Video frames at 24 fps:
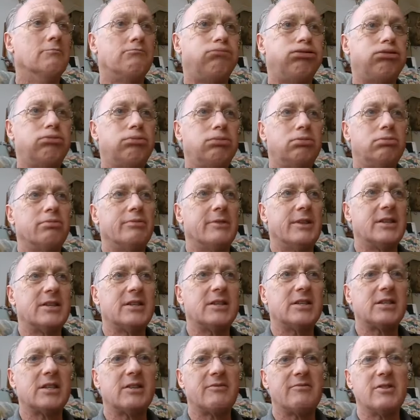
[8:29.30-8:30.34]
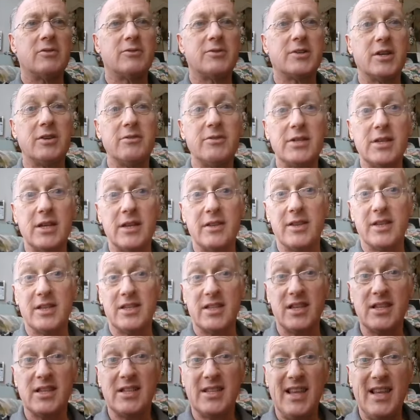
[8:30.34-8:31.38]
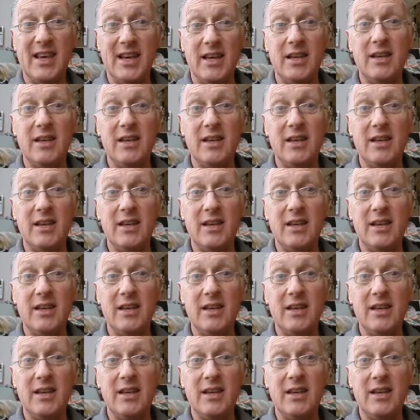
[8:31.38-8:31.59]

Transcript: this is a real doozy. This is the